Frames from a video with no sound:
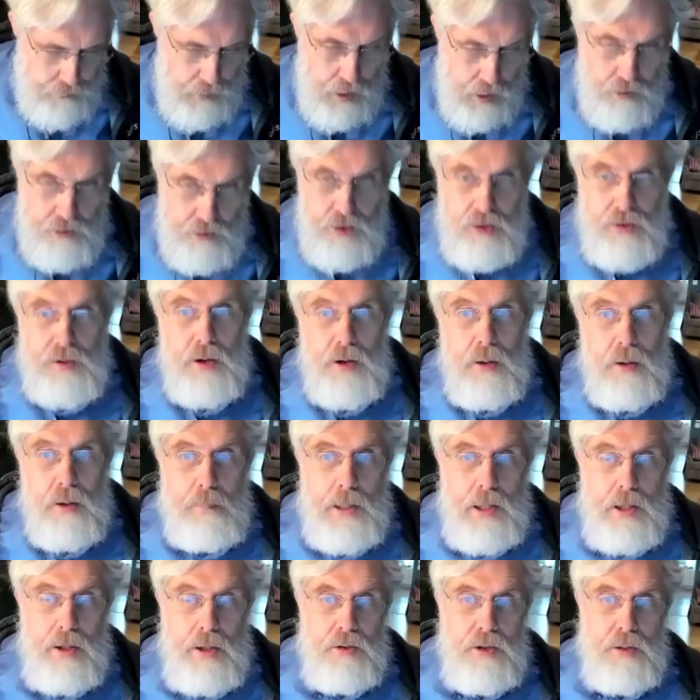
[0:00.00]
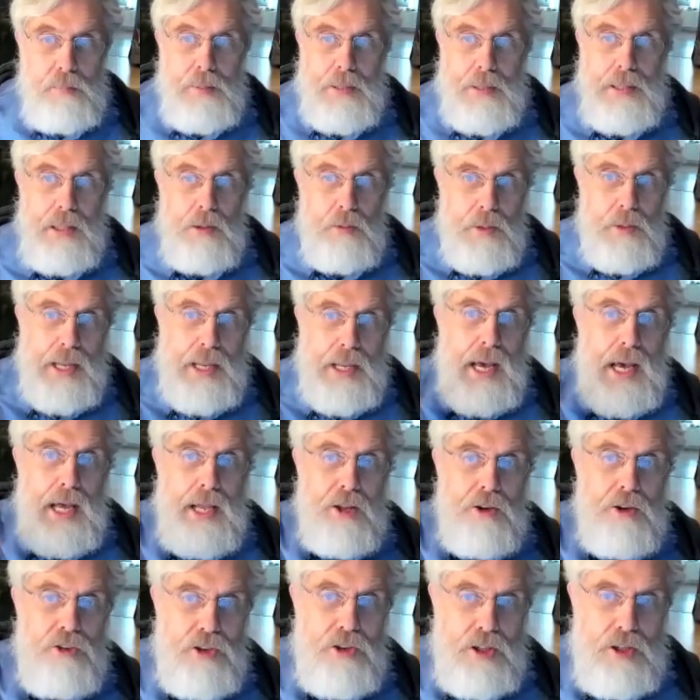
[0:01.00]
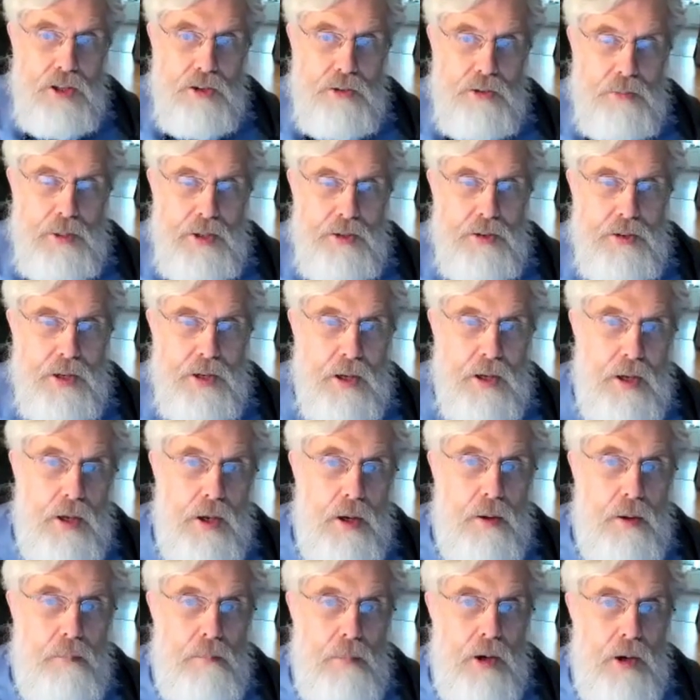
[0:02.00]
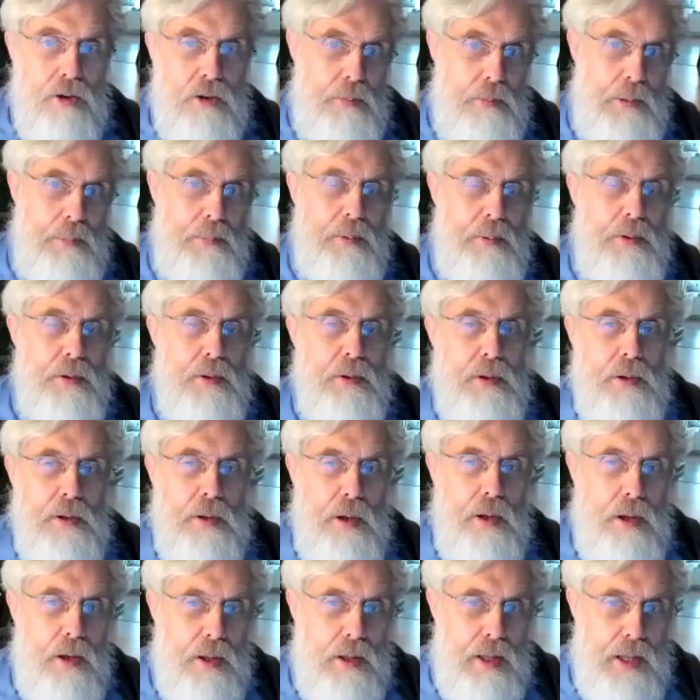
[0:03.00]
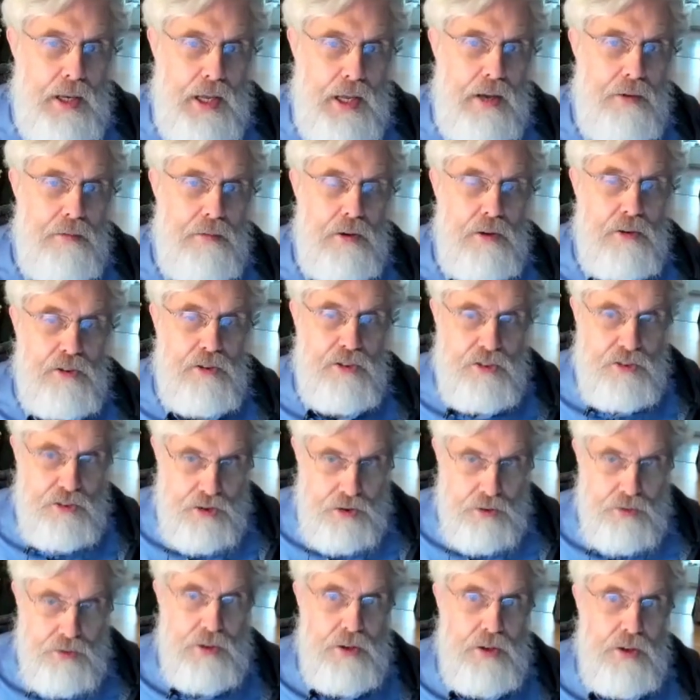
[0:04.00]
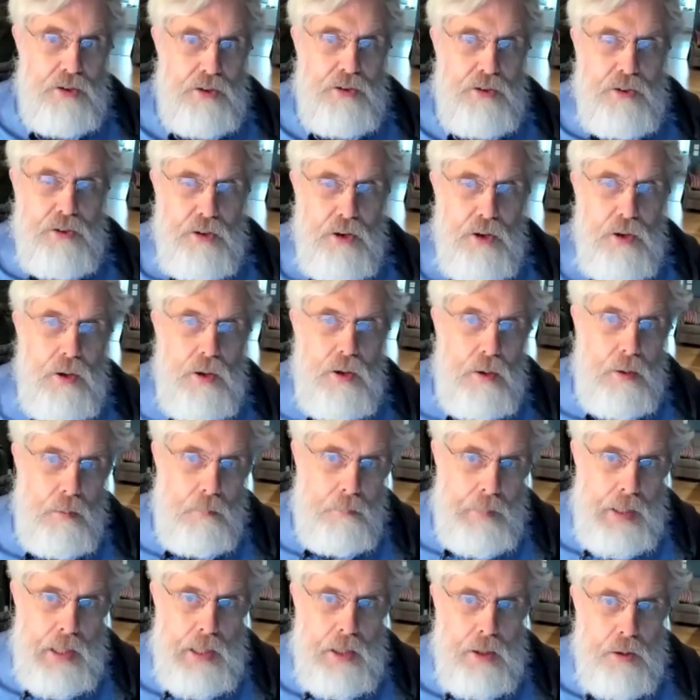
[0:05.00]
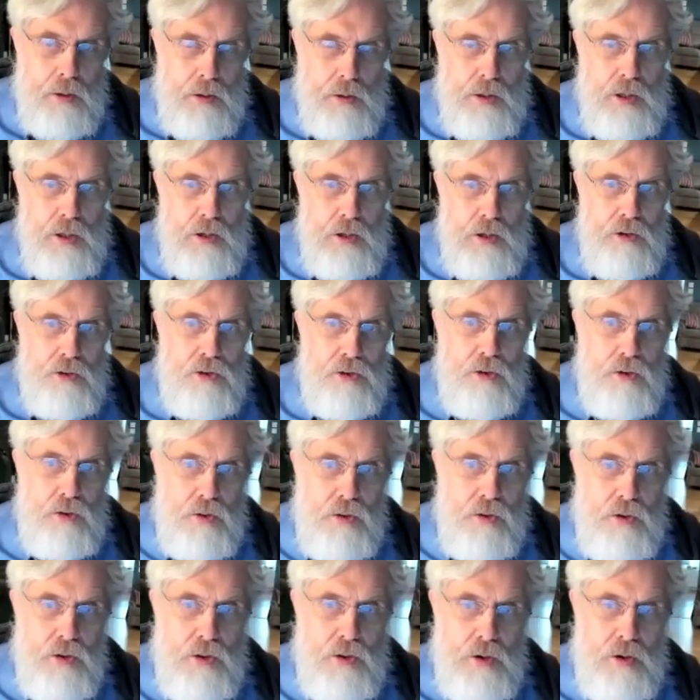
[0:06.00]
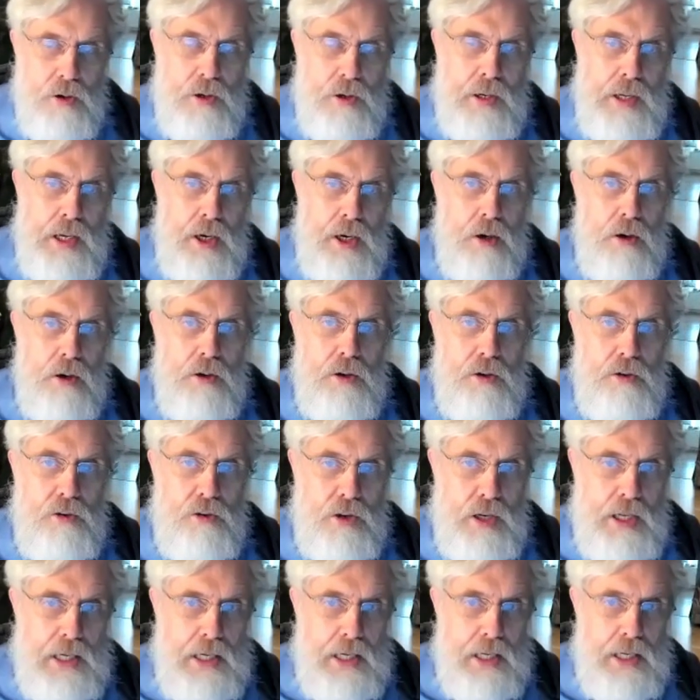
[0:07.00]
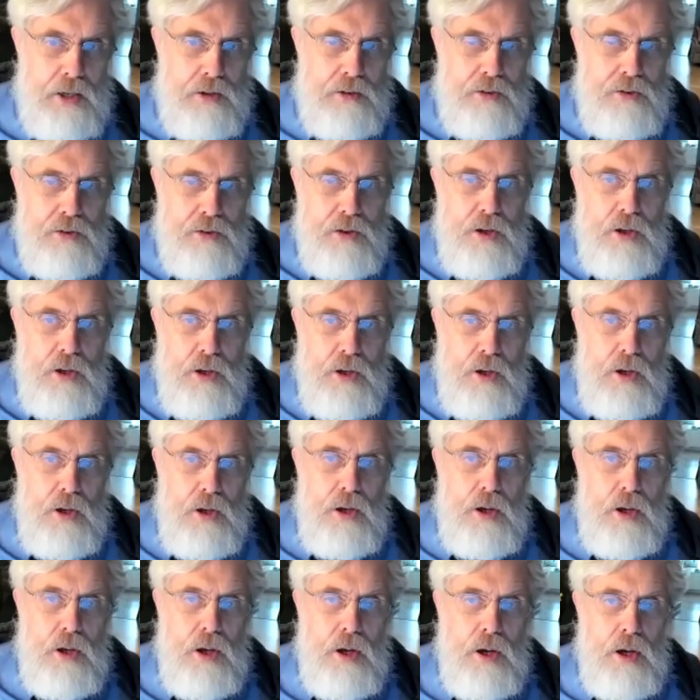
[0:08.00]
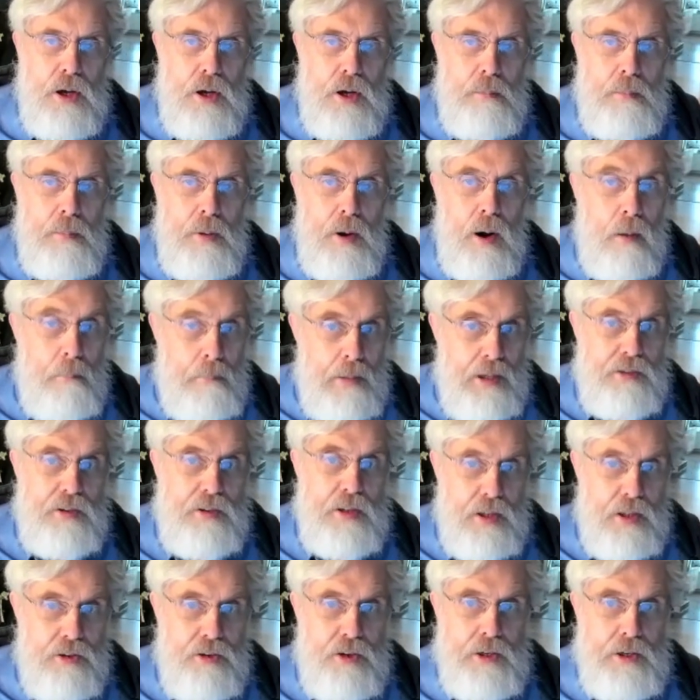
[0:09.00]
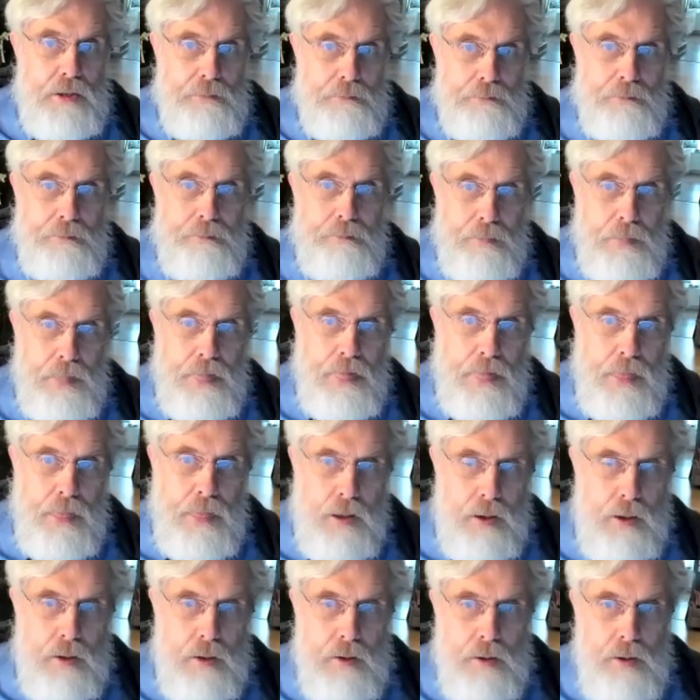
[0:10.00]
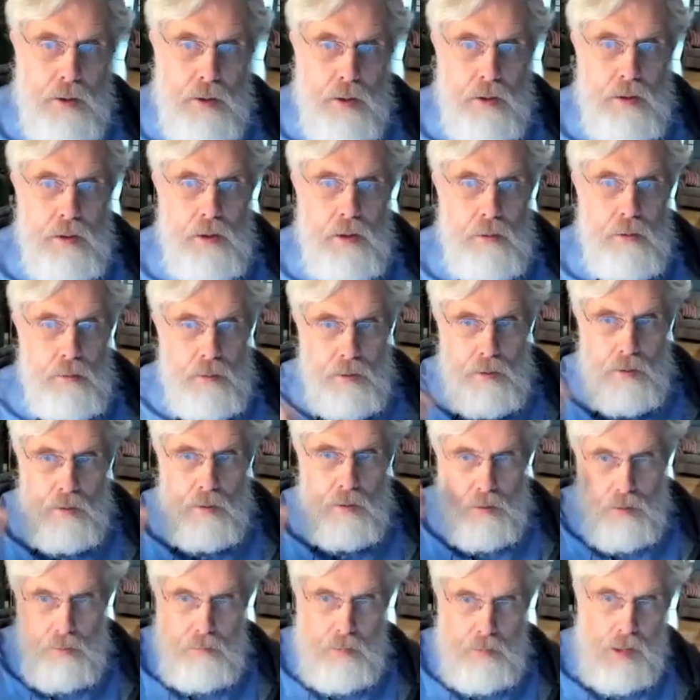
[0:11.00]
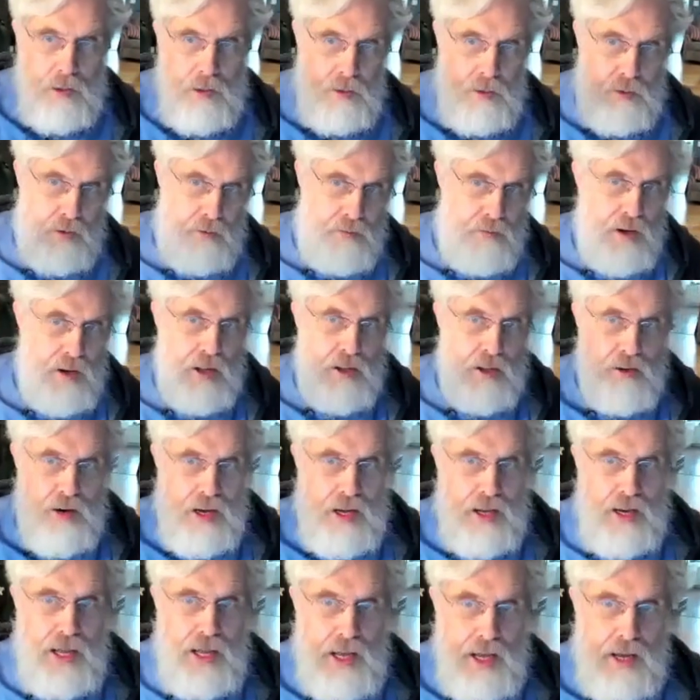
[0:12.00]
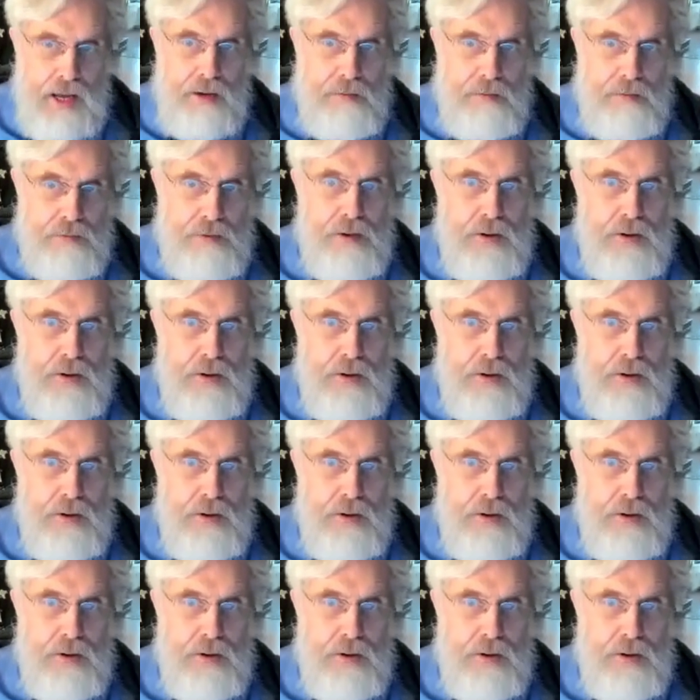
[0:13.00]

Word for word: gene therapy, you typically would add a gene that's missing. Most people that, that have a serious medical condition due to their inherited genetics um, are missing a gene. Uh, that their, their, mother and their father had half